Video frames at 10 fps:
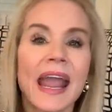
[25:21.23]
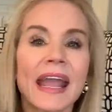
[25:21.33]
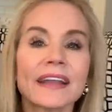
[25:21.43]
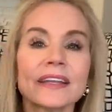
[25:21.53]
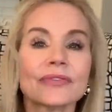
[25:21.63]

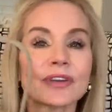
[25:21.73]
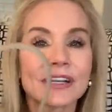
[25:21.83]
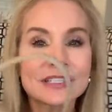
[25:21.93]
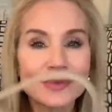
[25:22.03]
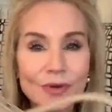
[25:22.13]
And if you're
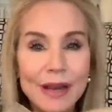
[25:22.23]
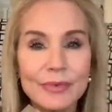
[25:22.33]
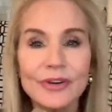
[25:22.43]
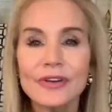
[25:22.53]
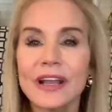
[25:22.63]
not a
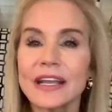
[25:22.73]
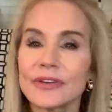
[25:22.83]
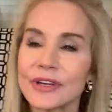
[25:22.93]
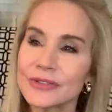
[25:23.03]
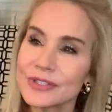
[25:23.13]
subscriber and
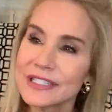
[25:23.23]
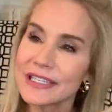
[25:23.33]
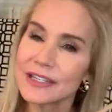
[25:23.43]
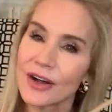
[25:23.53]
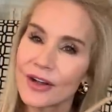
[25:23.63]
you're
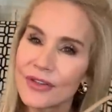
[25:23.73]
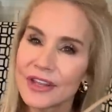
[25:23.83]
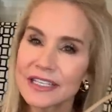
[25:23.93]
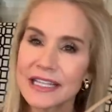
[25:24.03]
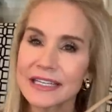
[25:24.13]
interested in all
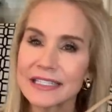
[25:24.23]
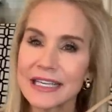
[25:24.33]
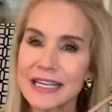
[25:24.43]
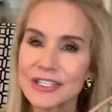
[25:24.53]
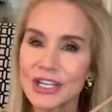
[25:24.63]
things
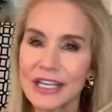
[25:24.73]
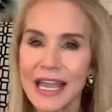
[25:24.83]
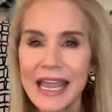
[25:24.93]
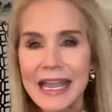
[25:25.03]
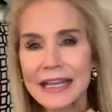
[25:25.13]

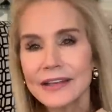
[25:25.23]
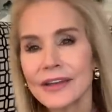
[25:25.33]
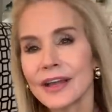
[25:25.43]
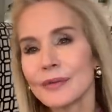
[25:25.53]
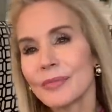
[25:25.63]
anti-aging and
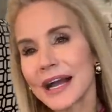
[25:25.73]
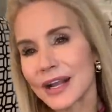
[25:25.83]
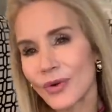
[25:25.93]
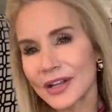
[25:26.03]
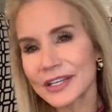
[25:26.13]

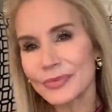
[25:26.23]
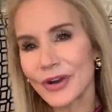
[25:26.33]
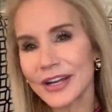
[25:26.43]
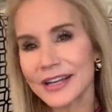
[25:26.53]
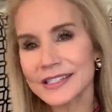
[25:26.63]
buying quality
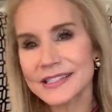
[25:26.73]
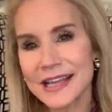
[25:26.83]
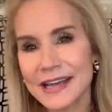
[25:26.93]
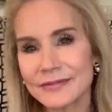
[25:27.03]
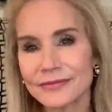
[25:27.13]
products
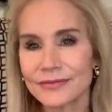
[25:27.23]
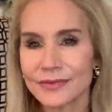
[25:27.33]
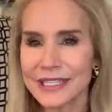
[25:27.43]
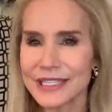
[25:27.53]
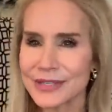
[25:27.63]
that
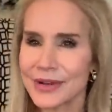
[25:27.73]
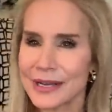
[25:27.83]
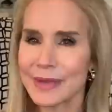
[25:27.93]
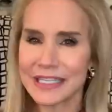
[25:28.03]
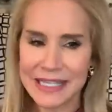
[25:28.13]
really do kind
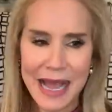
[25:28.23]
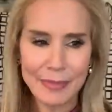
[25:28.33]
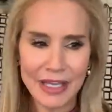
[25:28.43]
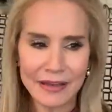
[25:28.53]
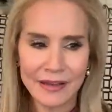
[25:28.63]
of make us
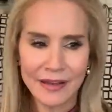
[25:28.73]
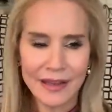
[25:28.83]
happy,